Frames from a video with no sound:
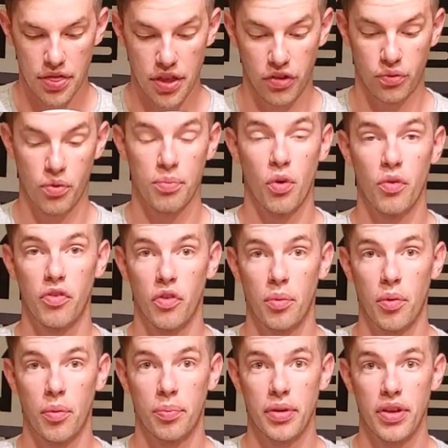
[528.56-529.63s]
This
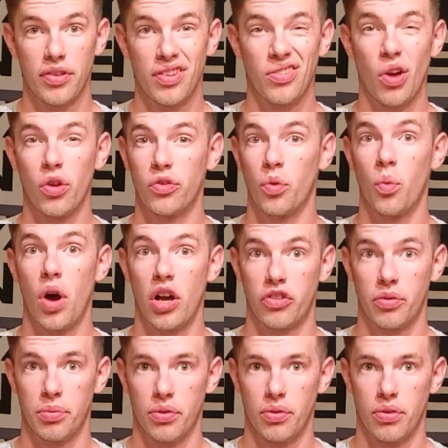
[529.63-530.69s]
removable piece is also
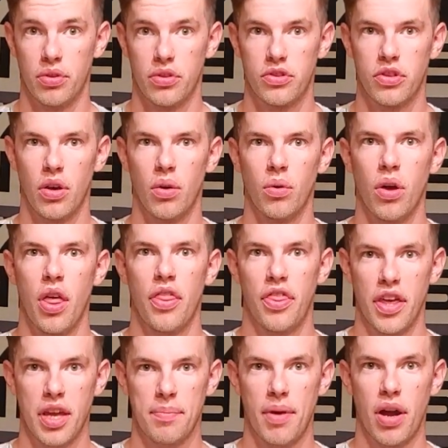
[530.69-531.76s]
washable. So
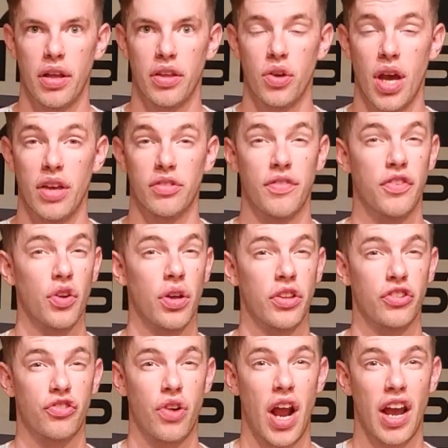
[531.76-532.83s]
think about it, you guys. If you're on the
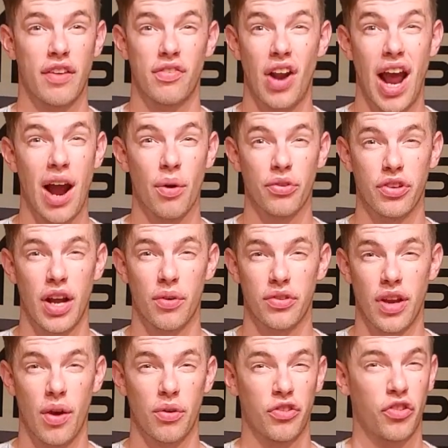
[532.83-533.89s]
track for hours and hours
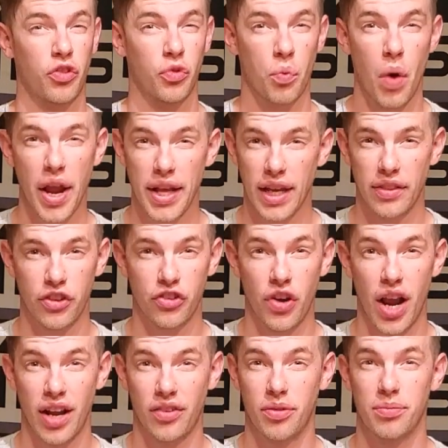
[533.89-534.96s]
and hours, sweating on the
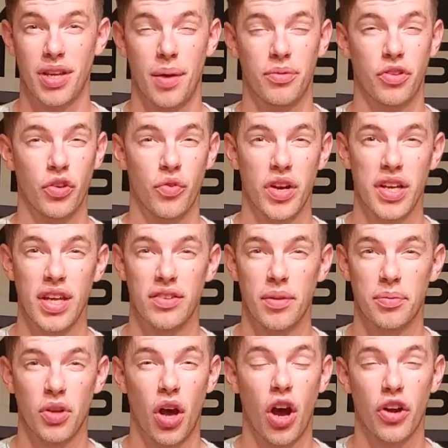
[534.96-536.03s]
track, sometimes the grid gets
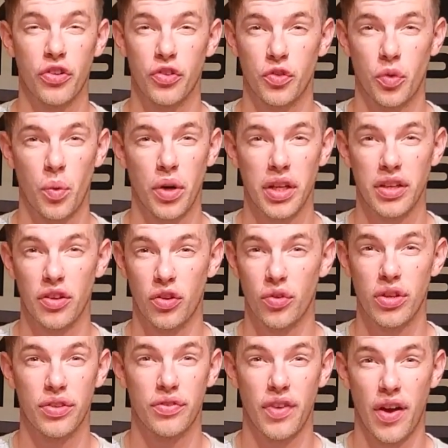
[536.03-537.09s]
up to 120
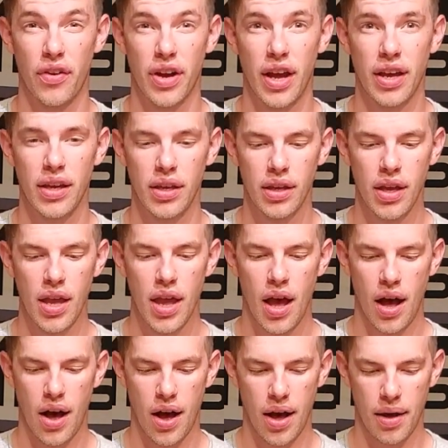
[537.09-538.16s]
degrees Fahrenheit.
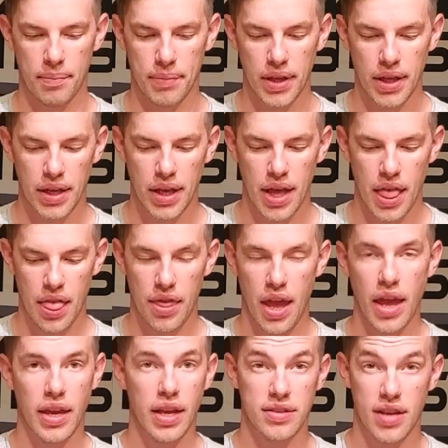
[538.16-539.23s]

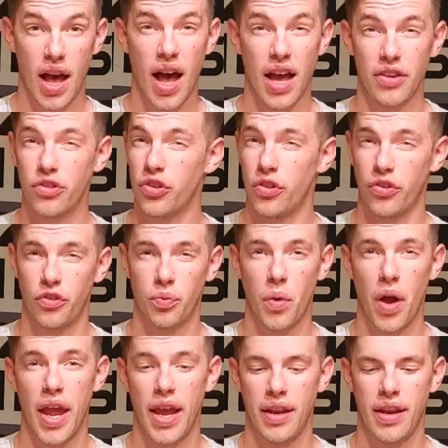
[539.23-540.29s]
It gets hot, so you're
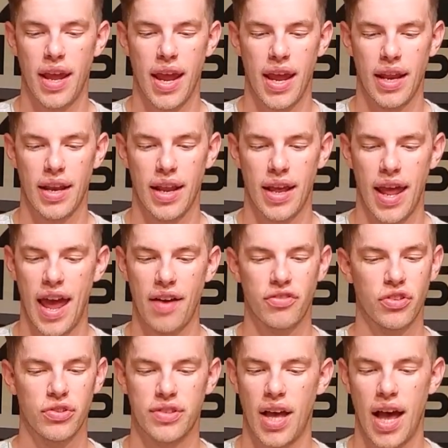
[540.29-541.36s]
sweating, and
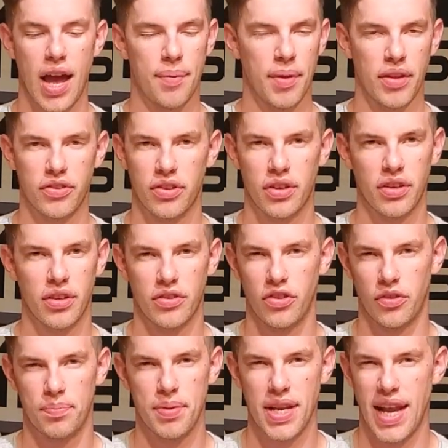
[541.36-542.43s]
after time, that's gonna
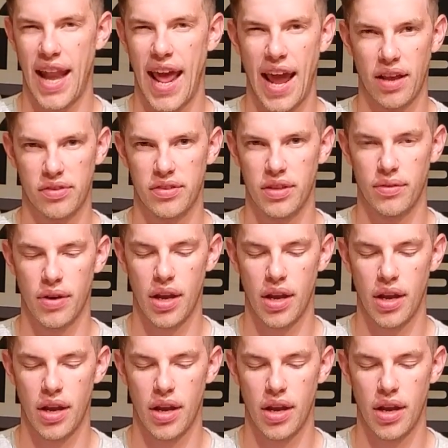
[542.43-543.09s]
just be nasty,